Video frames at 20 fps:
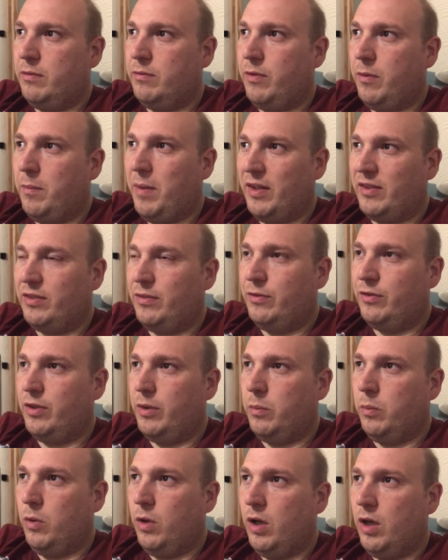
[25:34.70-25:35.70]
massive
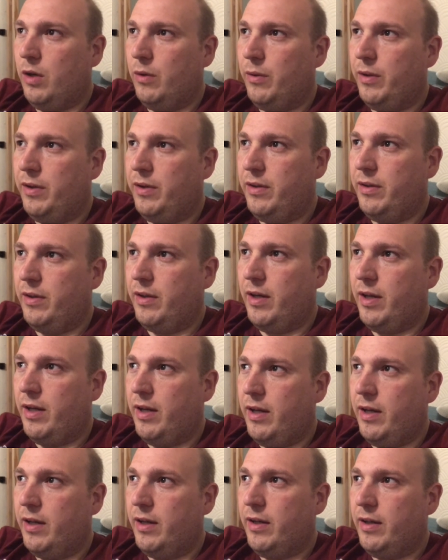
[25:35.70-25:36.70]
zip wire in
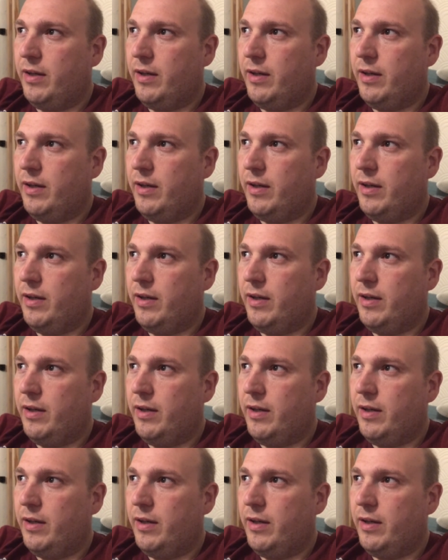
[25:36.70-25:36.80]
the